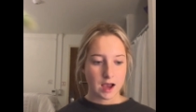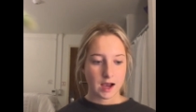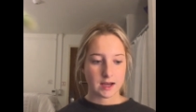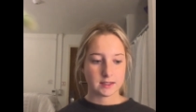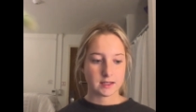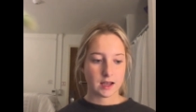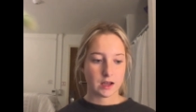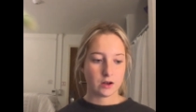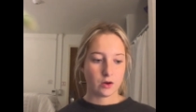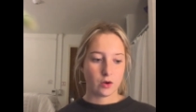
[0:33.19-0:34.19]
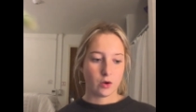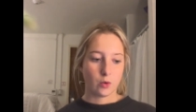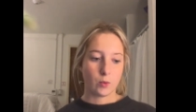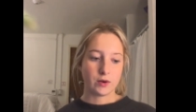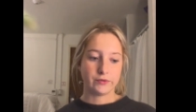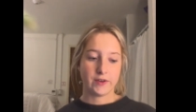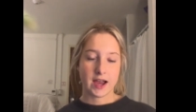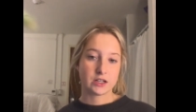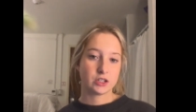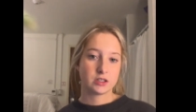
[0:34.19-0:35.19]
I said one
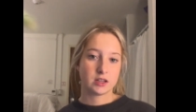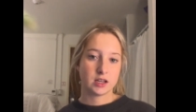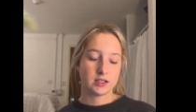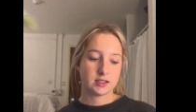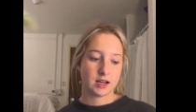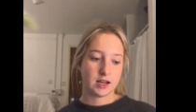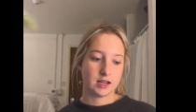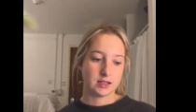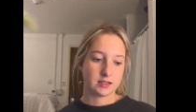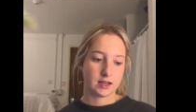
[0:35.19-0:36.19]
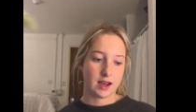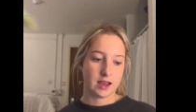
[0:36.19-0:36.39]
factor to this is